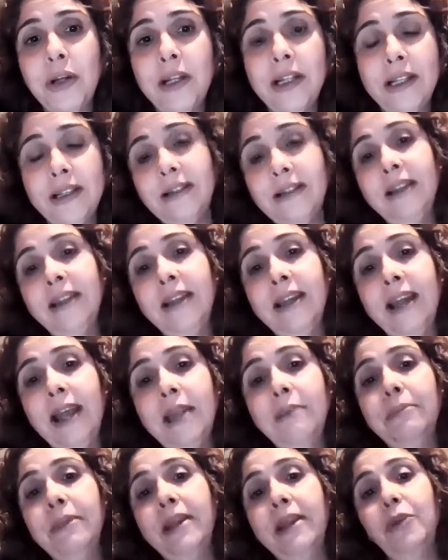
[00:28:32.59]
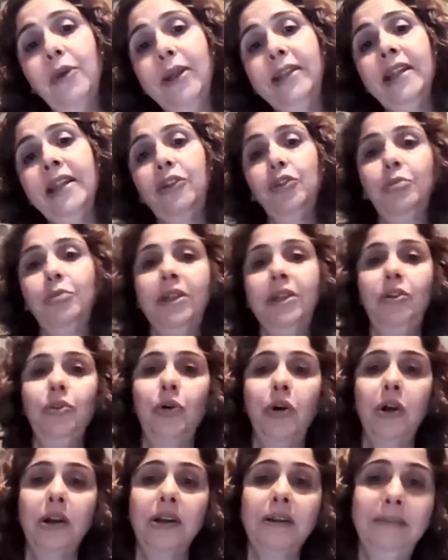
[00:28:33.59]
And I'm waiting to meet you
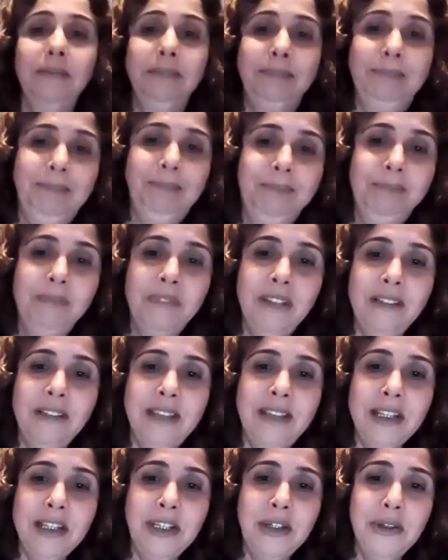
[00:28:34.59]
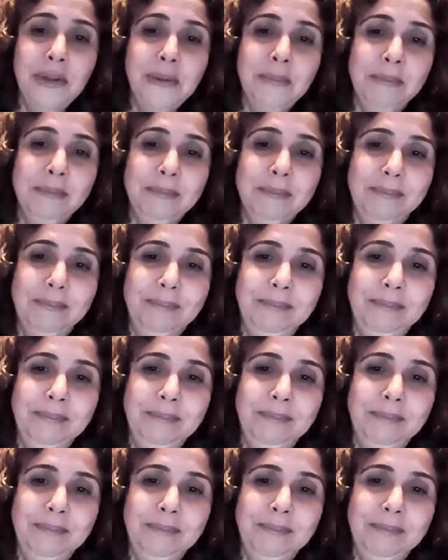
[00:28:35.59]
all. Thank you.